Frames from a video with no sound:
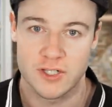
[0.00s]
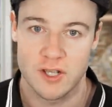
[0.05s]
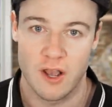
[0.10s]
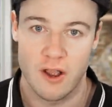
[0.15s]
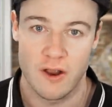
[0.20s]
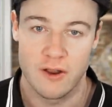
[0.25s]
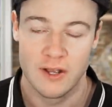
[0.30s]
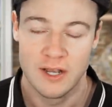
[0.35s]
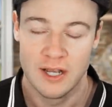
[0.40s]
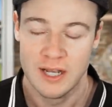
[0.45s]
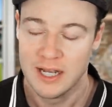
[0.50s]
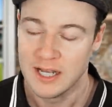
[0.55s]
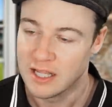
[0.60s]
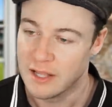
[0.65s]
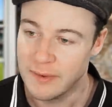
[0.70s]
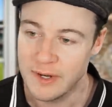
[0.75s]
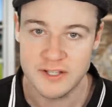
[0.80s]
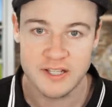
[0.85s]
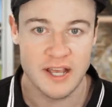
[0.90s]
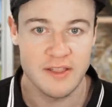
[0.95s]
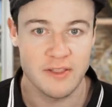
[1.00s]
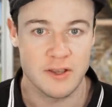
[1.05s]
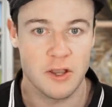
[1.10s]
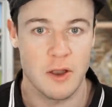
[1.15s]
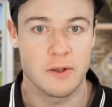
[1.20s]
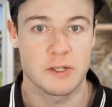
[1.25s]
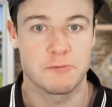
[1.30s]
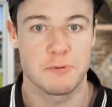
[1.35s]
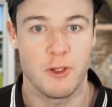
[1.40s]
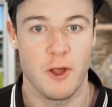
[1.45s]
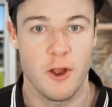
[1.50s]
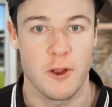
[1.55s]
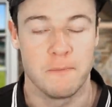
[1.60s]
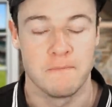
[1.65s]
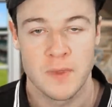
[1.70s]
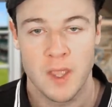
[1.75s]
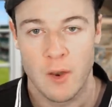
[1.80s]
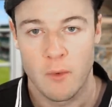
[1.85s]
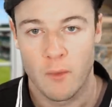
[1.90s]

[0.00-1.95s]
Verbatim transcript: So let me know down in the comments below,